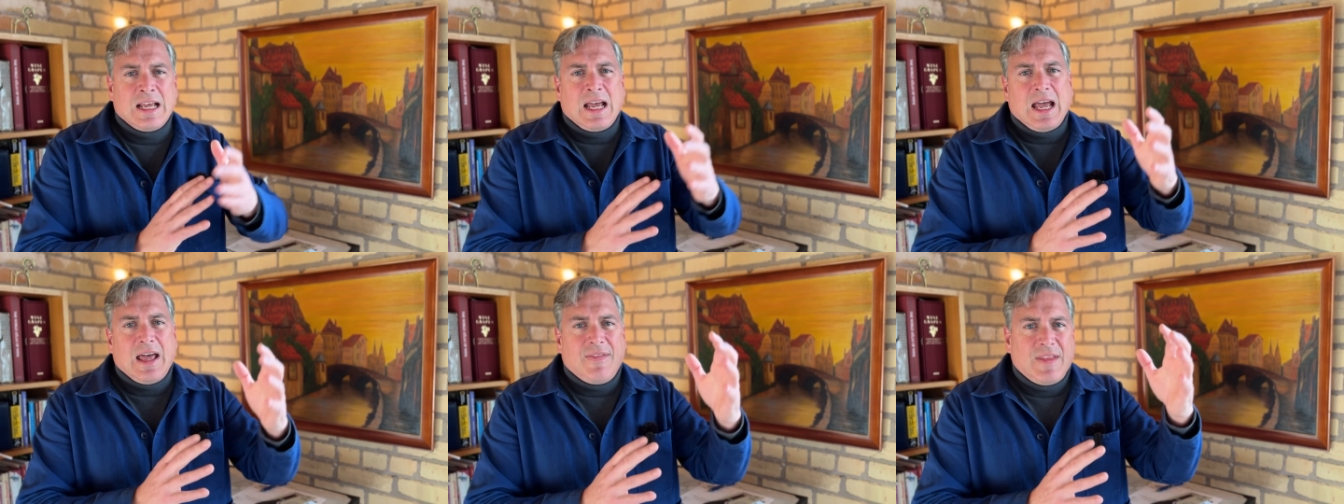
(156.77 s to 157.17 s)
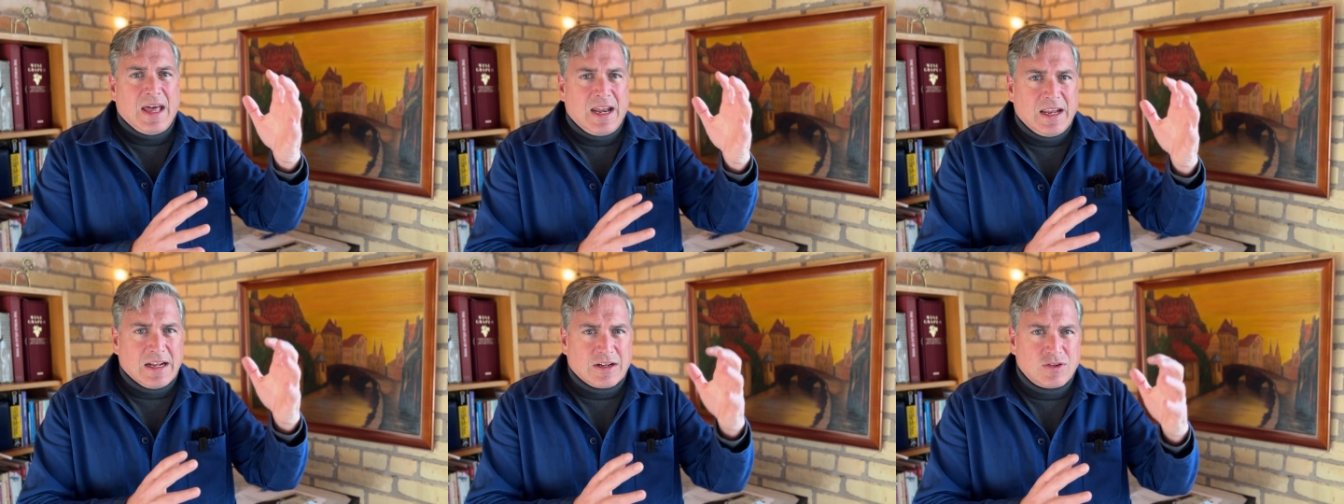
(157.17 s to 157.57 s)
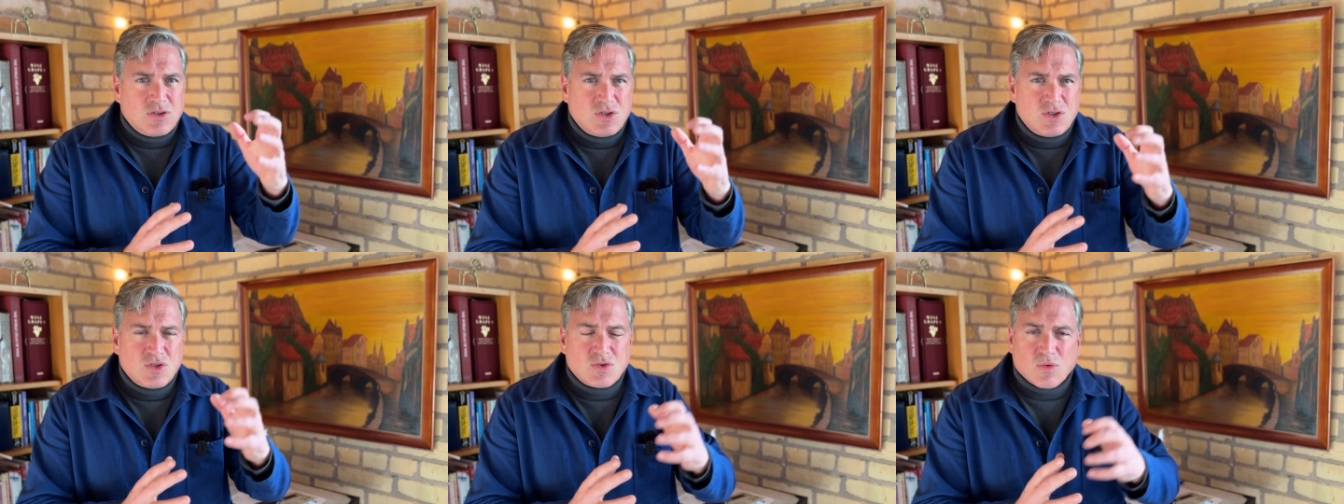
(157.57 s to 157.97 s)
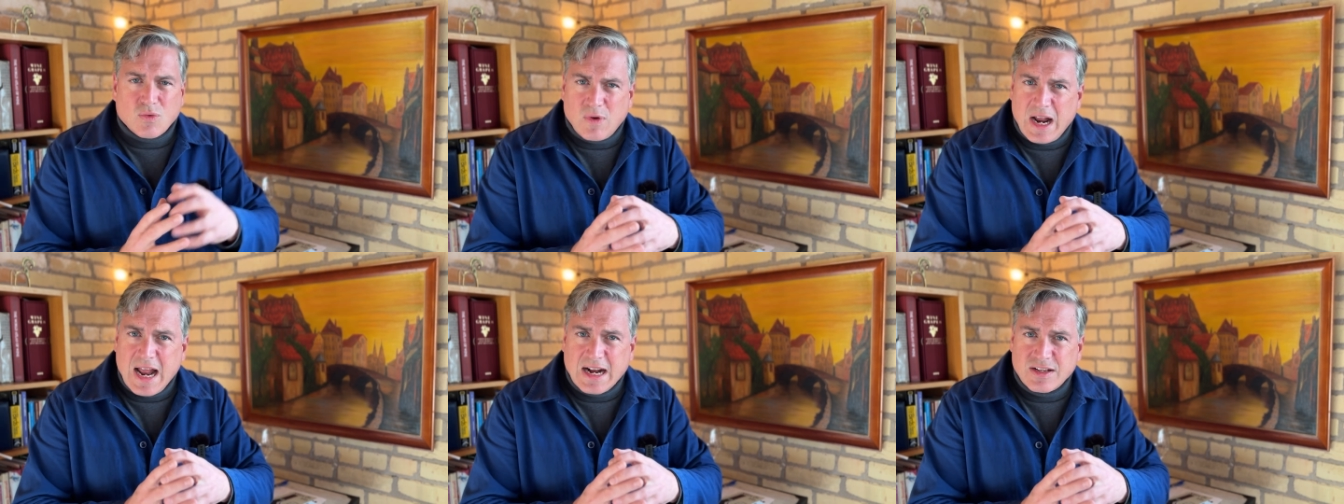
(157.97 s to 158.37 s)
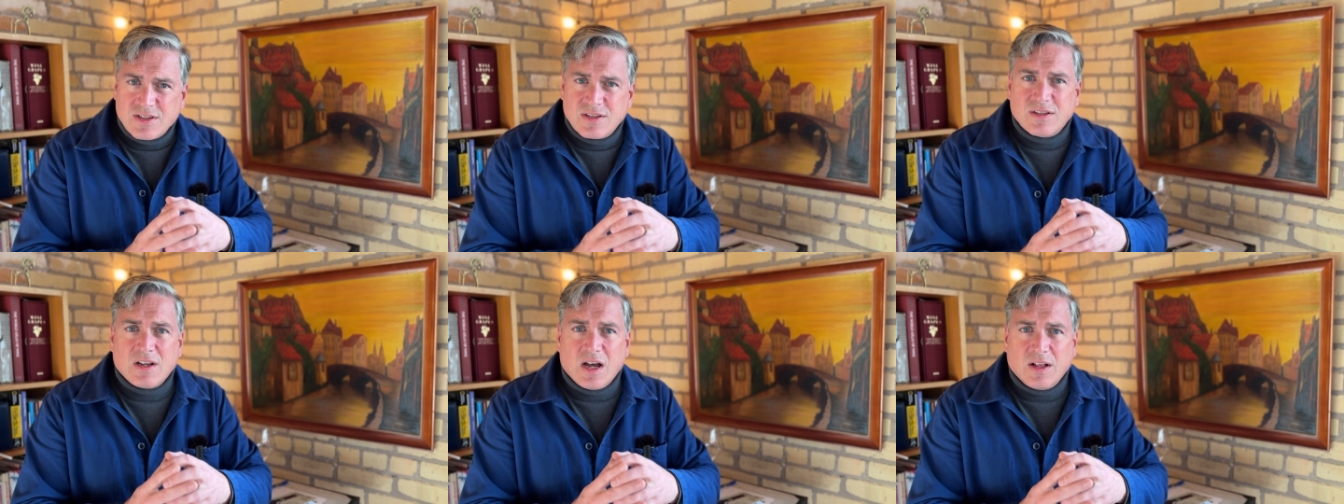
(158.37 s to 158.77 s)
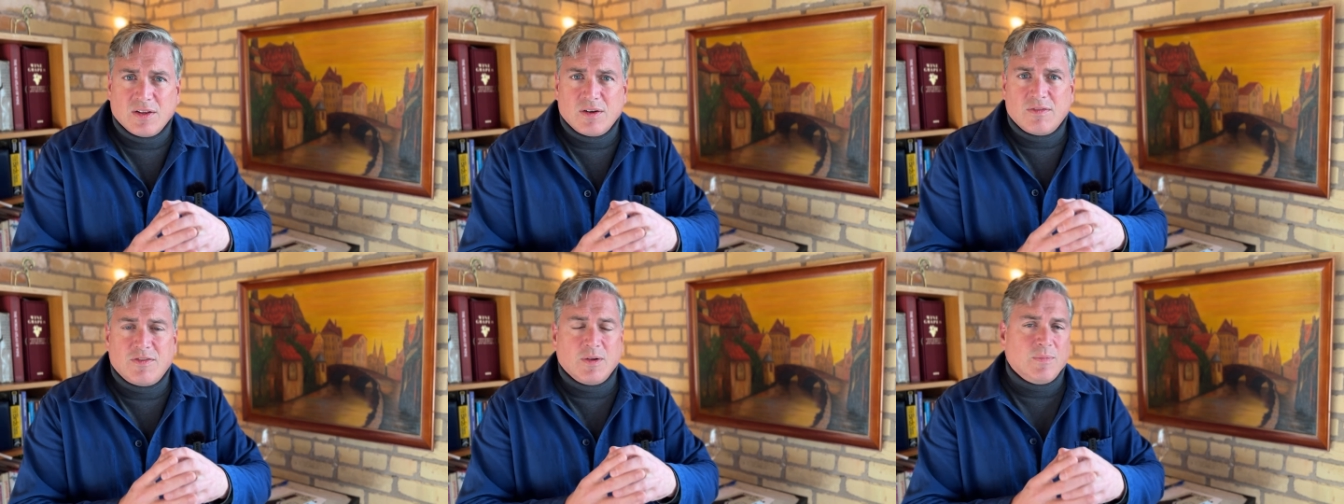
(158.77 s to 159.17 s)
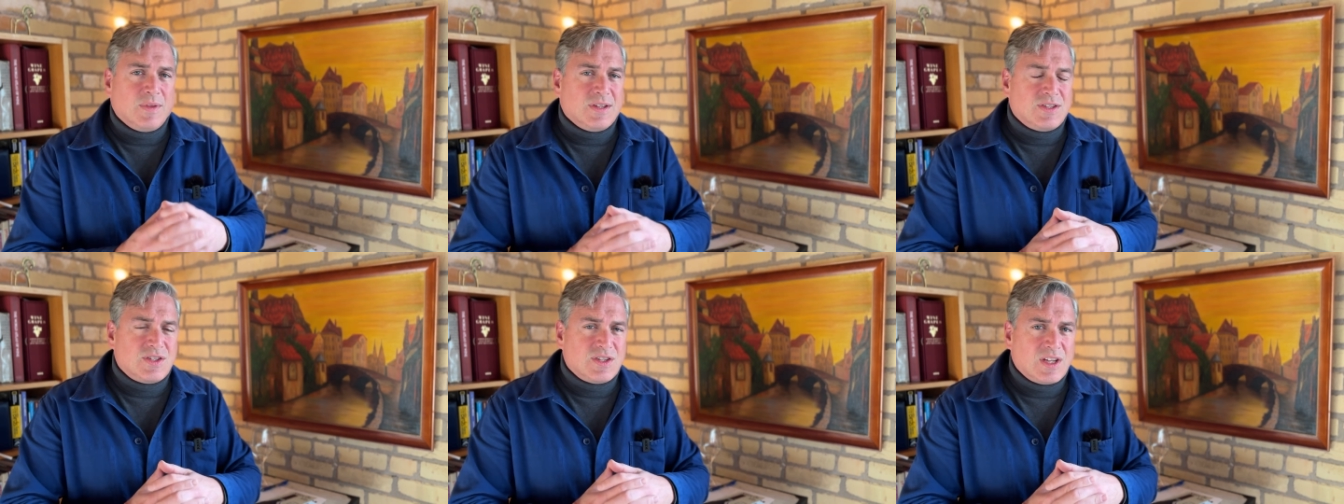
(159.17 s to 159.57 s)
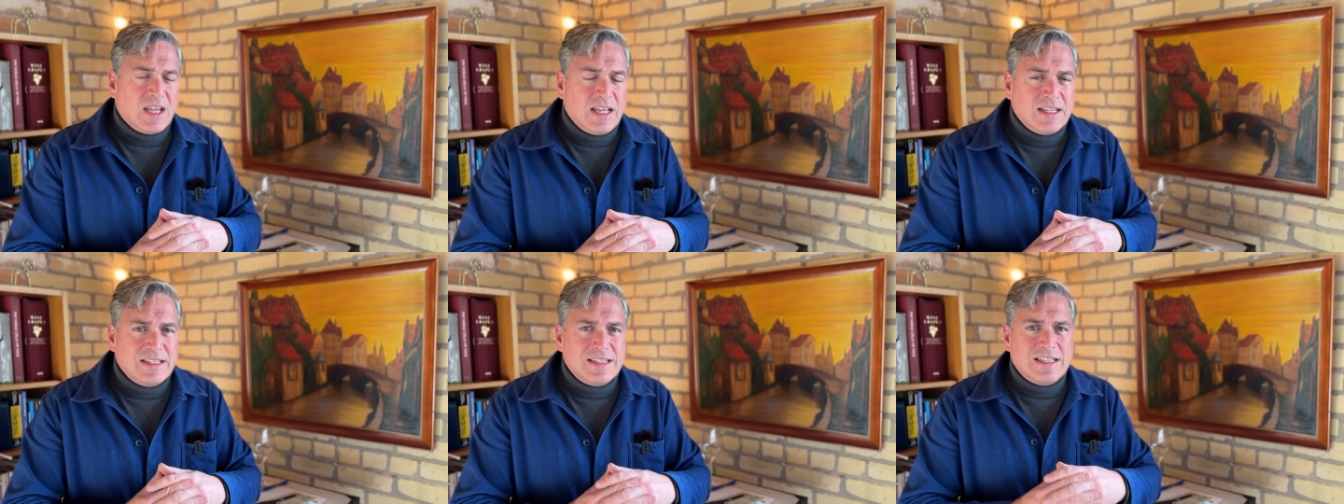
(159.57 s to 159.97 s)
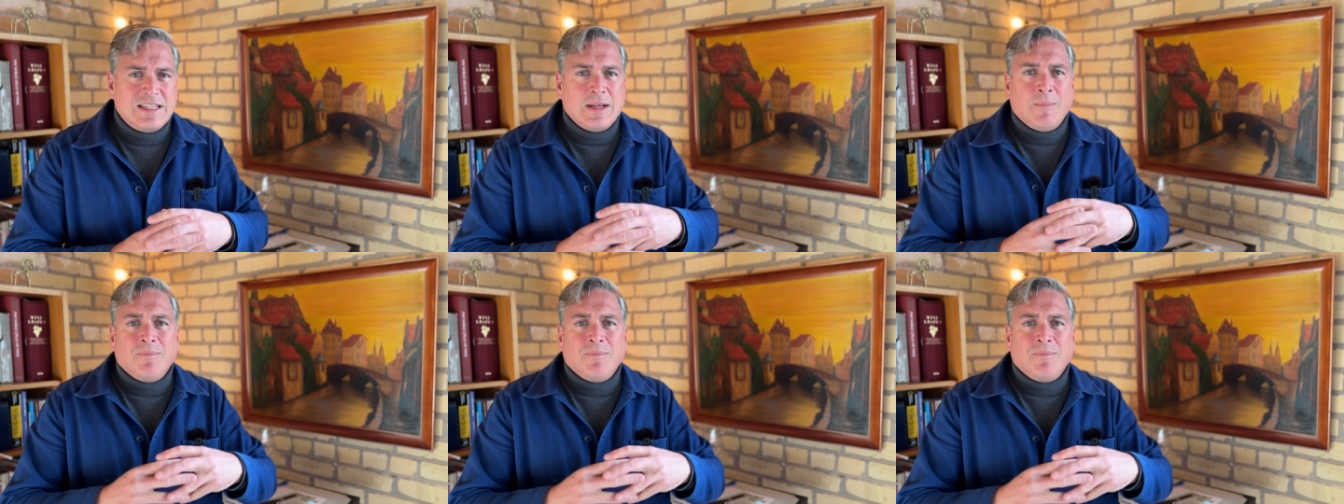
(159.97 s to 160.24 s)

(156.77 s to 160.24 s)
and that extracts color from the skins,